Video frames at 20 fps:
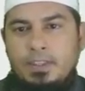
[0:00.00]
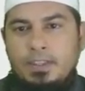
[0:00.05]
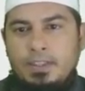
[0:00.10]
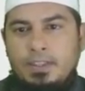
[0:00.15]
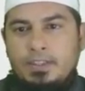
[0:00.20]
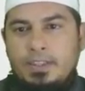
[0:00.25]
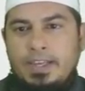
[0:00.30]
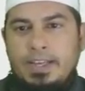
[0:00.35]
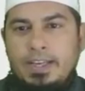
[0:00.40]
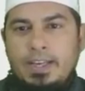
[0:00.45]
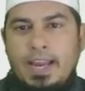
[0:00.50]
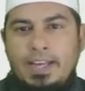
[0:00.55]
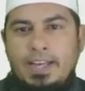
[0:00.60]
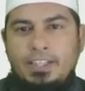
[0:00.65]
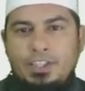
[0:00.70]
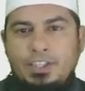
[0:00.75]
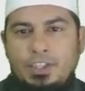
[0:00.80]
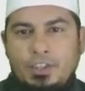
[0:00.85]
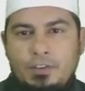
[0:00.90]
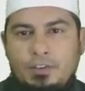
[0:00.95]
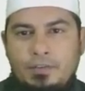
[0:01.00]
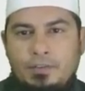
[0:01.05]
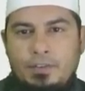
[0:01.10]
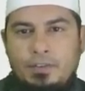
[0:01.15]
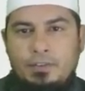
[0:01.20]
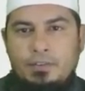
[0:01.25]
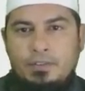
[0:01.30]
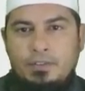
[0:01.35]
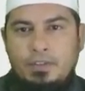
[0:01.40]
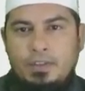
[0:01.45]
then addition of
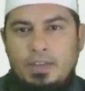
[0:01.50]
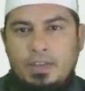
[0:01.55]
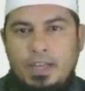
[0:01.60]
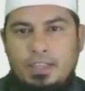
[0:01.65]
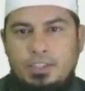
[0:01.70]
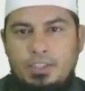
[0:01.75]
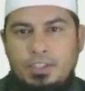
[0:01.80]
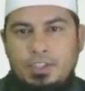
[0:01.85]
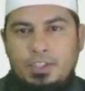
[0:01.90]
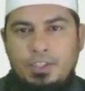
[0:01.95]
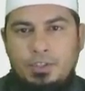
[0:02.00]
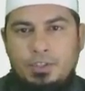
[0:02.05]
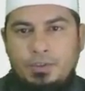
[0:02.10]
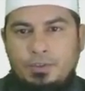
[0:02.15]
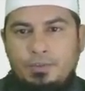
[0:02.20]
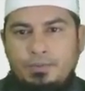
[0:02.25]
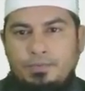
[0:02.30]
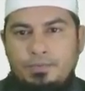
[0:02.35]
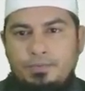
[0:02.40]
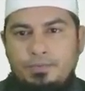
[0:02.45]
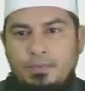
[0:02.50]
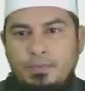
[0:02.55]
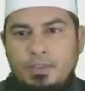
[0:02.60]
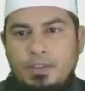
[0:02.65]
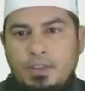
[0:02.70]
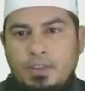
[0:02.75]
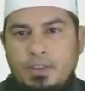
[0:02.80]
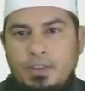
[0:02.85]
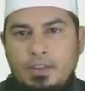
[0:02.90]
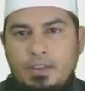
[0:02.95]
last 2,
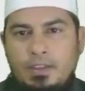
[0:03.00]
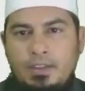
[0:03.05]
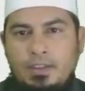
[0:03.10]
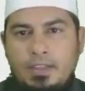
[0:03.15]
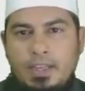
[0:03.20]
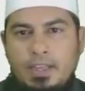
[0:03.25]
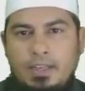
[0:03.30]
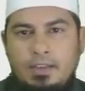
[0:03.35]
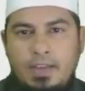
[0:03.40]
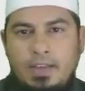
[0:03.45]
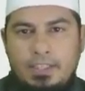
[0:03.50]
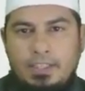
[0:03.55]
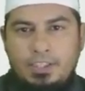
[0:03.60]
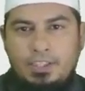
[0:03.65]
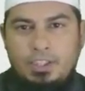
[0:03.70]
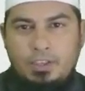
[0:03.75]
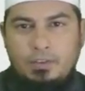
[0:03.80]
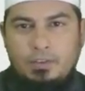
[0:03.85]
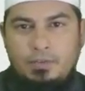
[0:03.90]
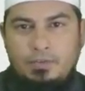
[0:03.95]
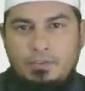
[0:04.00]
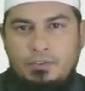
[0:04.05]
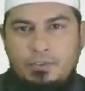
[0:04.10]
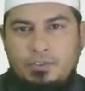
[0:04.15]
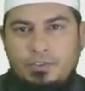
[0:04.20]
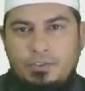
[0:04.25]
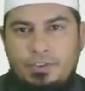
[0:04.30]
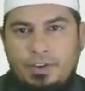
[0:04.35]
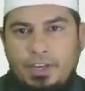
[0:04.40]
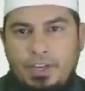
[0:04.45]
then addition of
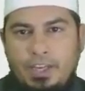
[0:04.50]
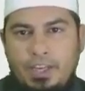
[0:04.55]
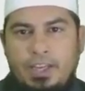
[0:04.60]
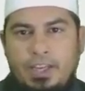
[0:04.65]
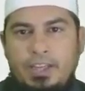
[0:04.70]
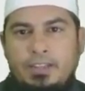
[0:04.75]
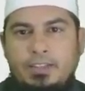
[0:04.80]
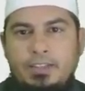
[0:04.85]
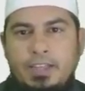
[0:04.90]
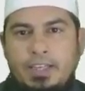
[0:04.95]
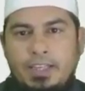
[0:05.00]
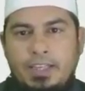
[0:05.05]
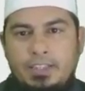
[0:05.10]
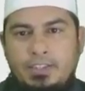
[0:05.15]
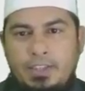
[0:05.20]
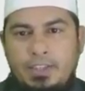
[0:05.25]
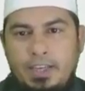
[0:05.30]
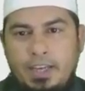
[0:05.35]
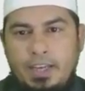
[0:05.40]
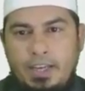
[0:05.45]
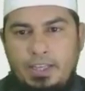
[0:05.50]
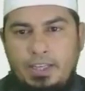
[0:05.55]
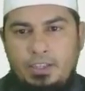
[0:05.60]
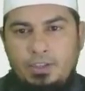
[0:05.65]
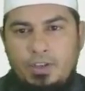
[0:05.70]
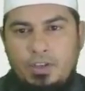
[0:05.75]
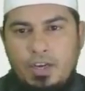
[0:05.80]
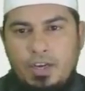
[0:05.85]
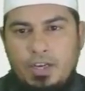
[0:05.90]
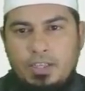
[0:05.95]
3, that is 8,
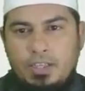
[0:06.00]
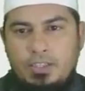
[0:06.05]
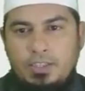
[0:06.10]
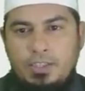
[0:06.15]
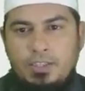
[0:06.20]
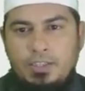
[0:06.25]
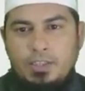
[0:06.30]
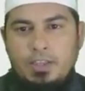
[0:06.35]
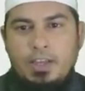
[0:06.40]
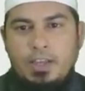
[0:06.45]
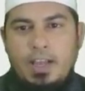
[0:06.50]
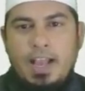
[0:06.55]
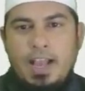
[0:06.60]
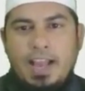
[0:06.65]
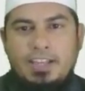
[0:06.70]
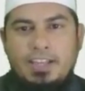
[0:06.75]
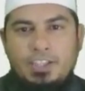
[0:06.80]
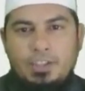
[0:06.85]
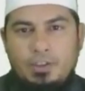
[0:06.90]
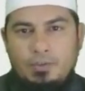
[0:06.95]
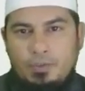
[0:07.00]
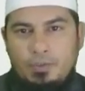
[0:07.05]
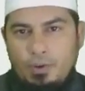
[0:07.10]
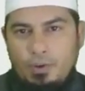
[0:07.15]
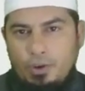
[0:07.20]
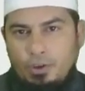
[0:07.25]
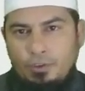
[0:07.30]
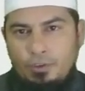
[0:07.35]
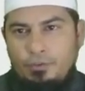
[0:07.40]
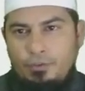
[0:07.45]
you got addition of
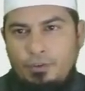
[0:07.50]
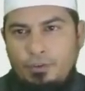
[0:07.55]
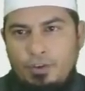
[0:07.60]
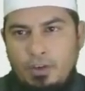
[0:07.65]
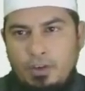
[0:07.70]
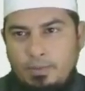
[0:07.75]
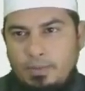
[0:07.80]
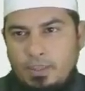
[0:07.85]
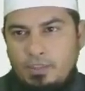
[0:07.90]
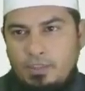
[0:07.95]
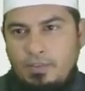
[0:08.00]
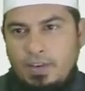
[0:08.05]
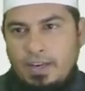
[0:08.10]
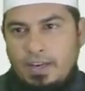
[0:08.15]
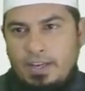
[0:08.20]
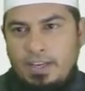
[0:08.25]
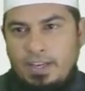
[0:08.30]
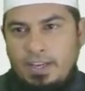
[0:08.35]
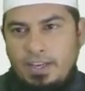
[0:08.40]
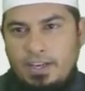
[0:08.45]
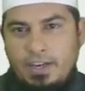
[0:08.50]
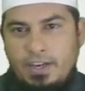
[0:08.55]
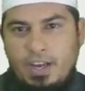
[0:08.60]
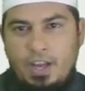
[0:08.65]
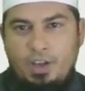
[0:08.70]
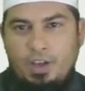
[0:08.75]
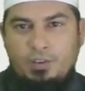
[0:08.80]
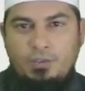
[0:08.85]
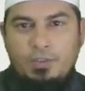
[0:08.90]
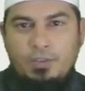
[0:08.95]
all the 4 numbers. We are here
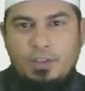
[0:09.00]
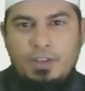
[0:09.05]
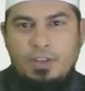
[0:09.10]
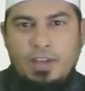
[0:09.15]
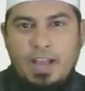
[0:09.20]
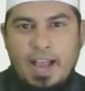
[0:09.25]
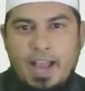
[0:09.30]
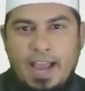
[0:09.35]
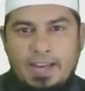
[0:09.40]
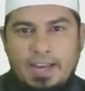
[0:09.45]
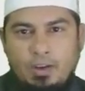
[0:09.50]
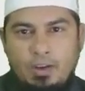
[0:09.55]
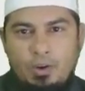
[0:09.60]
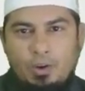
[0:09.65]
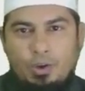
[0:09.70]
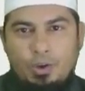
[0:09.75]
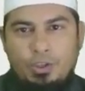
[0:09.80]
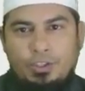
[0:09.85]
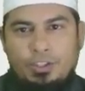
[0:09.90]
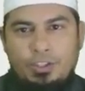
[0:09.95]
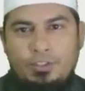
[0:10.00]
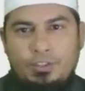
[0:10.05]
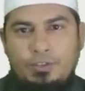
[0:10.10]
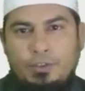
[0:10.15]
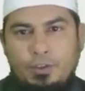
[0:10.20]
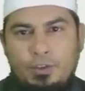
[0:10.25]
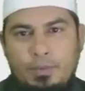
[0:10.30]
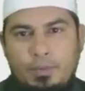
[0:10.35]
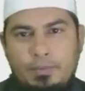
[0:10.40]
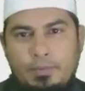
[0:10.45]
now adding all these
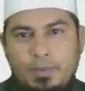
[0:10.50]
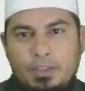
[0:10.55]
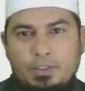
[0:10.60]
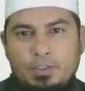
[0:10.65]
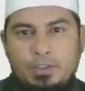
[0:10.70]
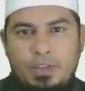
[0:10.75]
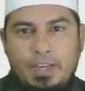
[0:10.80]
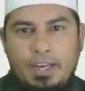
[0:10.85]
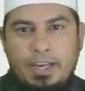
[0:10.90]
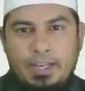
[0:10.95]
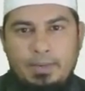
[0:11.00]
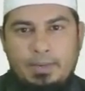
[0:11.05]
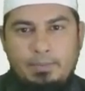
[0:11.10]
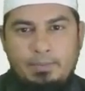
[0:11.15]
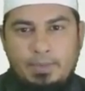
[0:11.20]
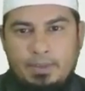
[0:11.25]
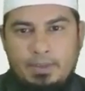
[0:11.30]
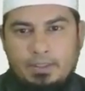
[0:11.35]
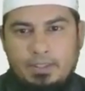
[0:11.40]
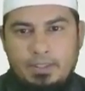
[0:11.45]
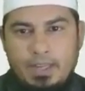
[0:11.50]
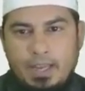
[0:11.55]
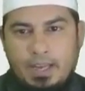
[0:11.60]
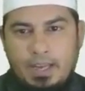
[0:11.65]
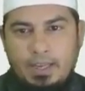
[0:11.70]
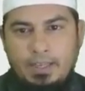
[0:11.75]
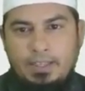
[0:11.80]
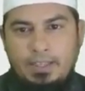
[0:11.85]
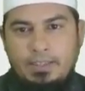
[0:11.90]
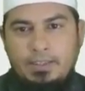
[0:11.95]
4 numbers, so 8 and
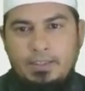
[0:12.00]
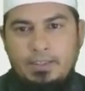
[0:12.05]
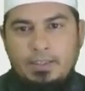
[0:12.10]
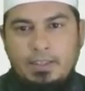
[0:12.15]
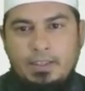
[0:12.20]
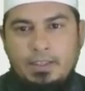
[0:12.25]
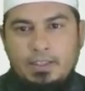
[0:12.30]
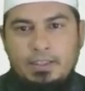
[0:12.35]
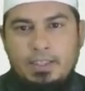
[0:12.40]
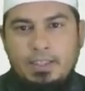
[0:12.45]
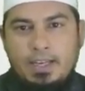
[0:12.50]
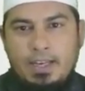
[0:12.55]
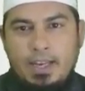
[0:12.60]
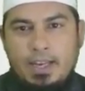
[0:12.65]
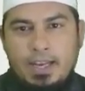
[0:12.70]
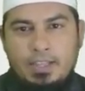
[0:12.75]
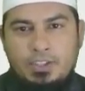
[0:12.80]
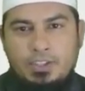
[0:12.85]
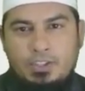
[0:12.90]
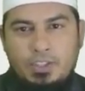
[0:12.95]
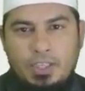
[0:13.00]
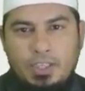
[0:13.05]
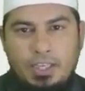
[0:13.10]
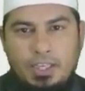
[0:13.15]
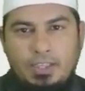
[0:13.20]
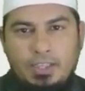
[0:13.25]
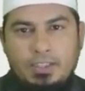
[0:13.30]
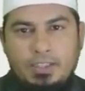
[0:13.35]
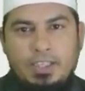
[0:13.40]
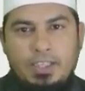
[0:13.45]
9, then last
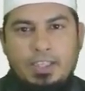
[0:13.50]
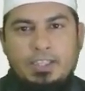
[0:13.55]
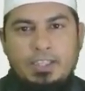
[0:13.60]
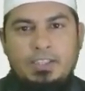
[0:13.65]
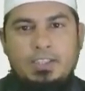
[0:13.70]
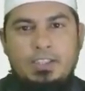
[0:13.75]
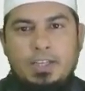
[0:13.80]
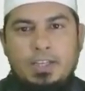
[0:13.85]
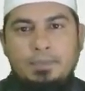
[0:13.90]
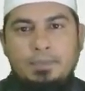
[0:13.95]
3, that is